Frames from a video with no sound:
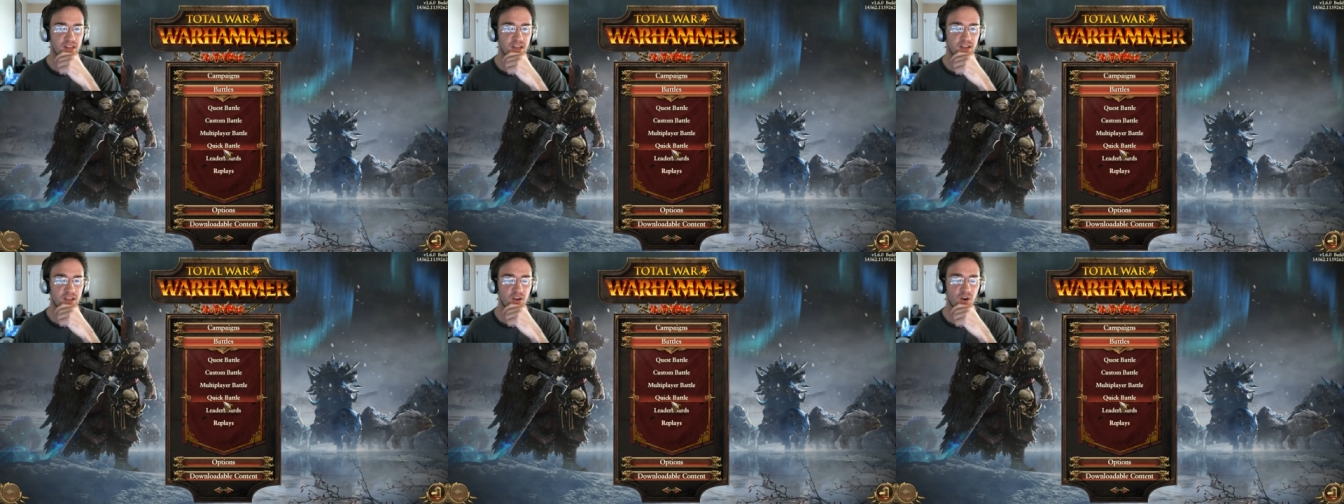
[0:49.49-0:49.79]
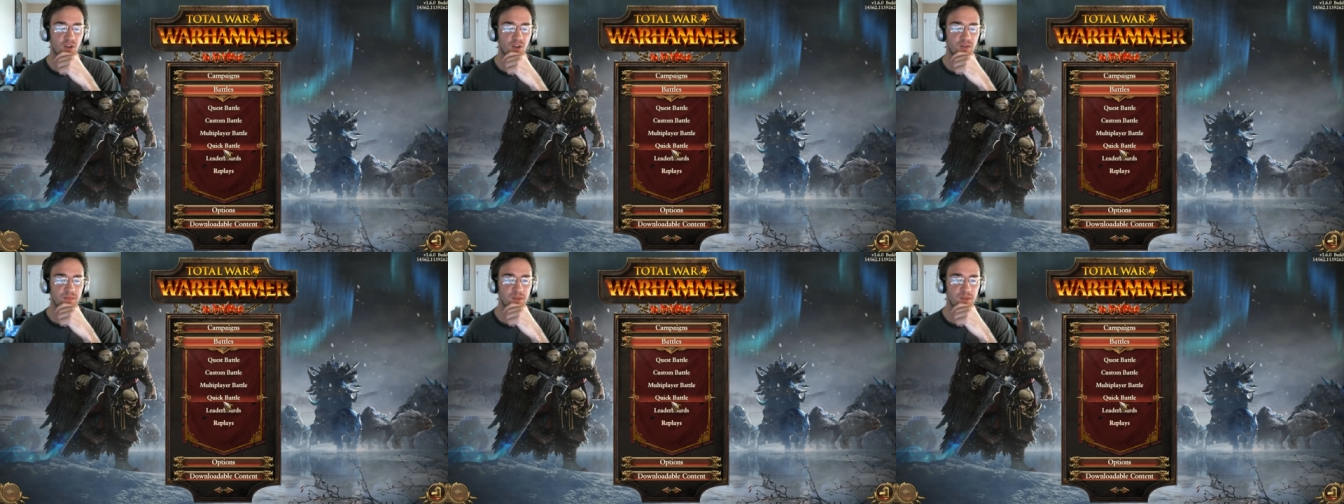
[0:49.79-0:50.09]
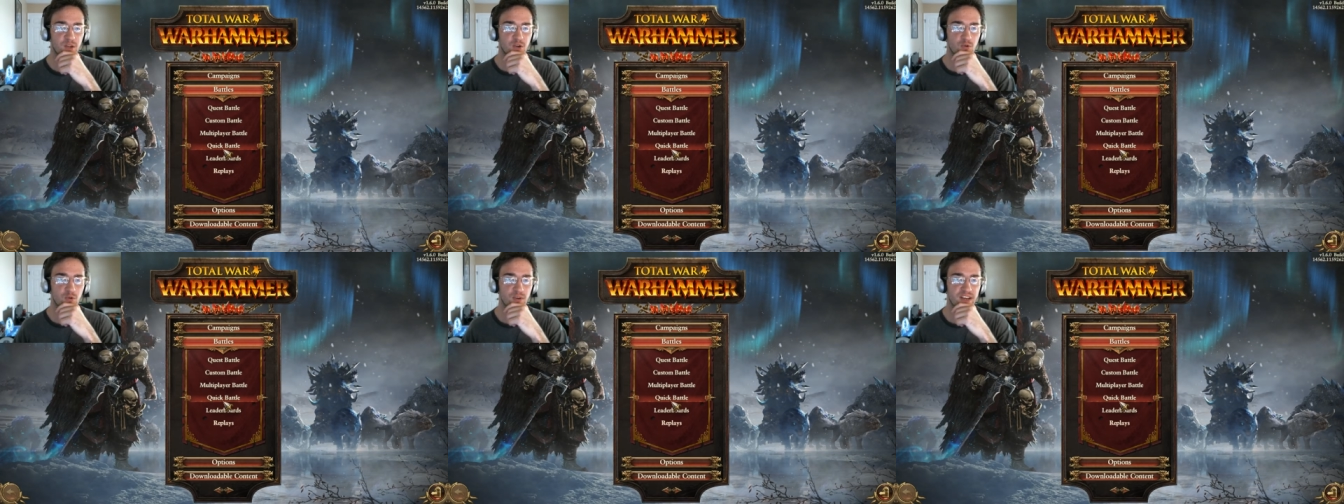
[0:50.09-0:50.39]
They call them
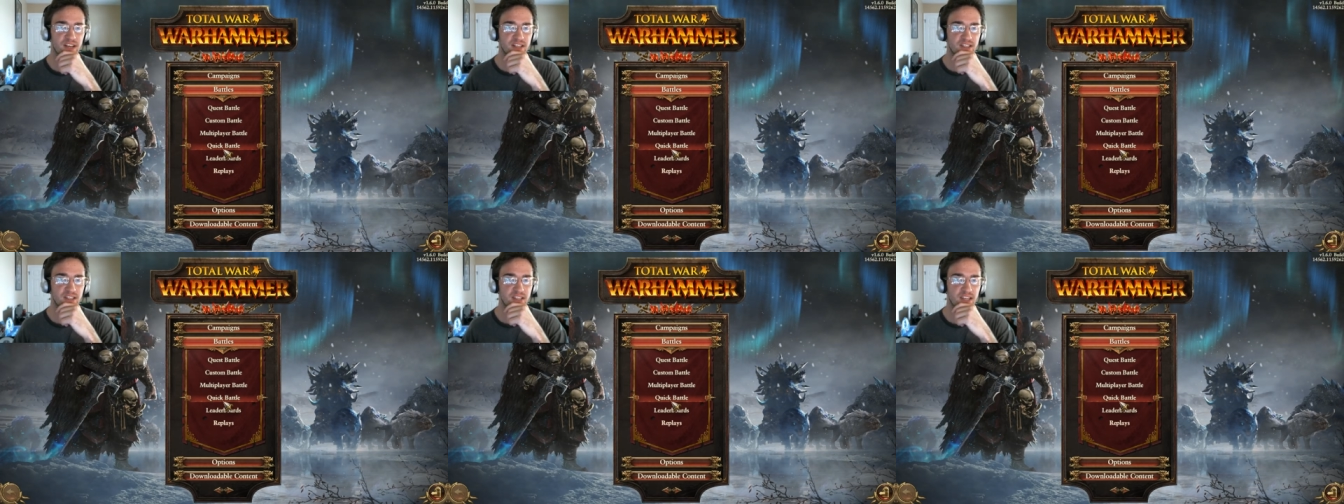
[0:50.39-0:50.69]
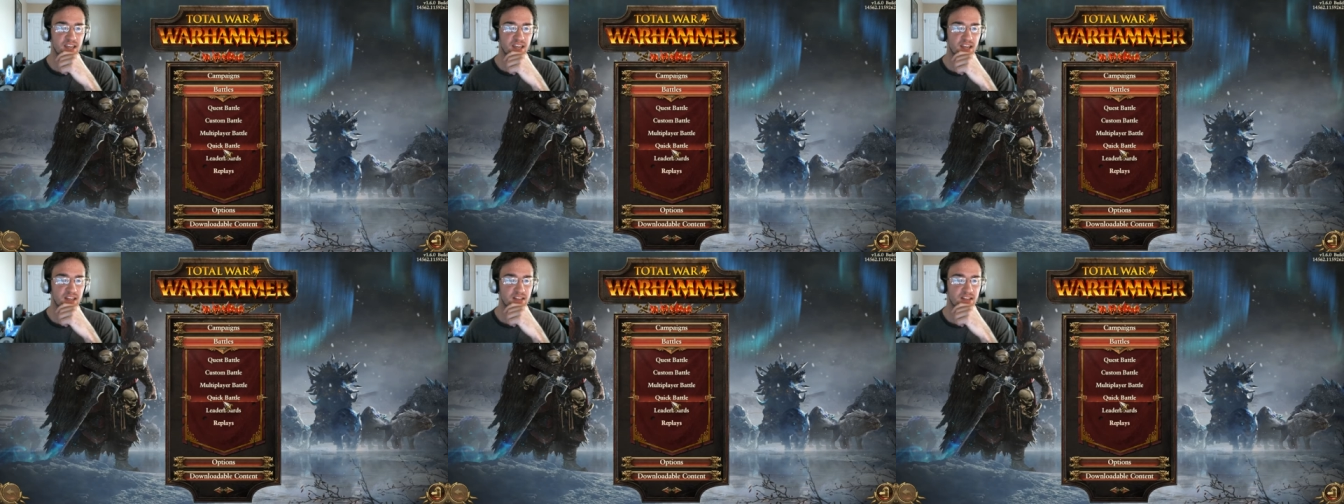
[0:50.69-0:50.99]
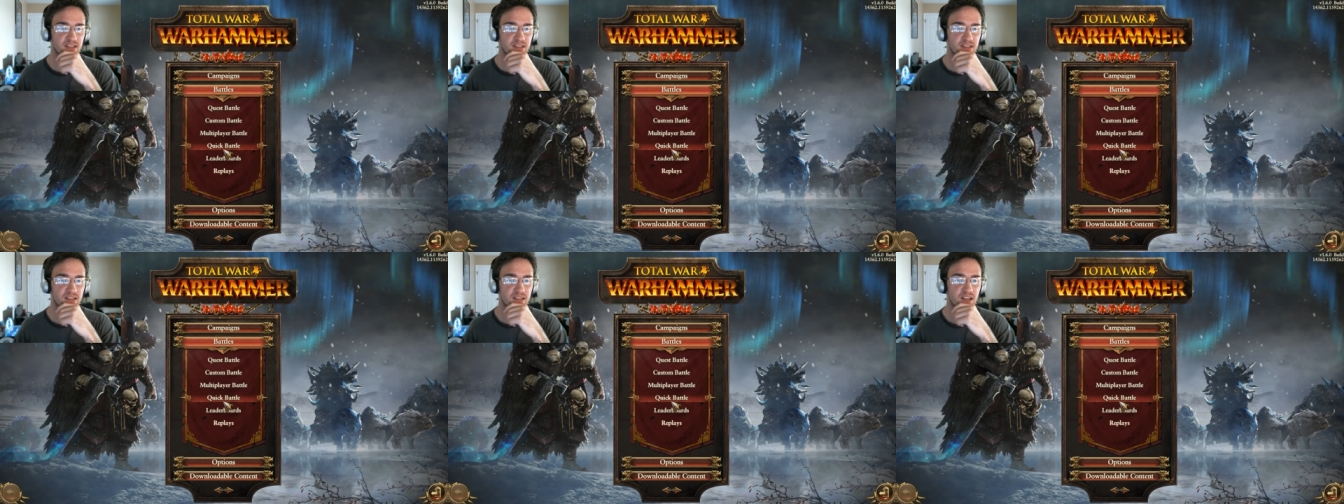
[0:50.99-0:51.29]
the
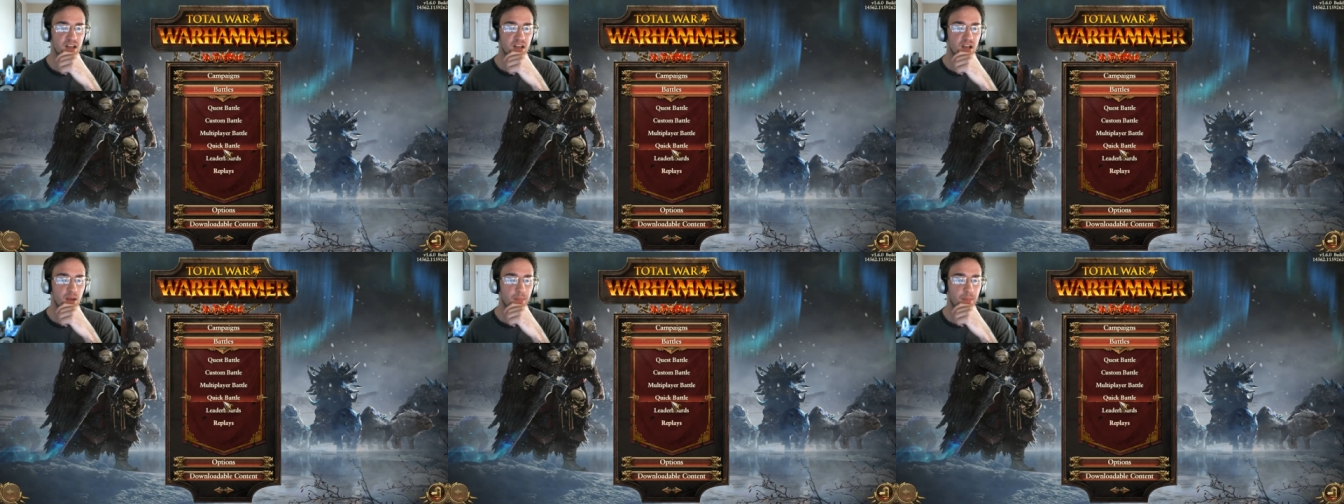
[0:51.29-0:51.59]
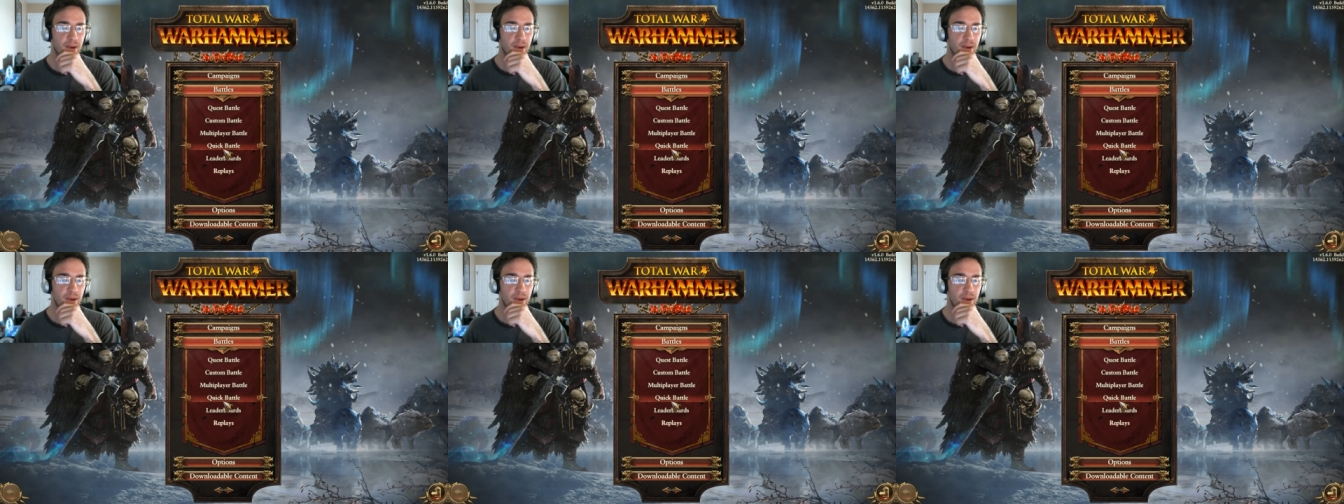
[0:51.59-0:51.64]
greenskins,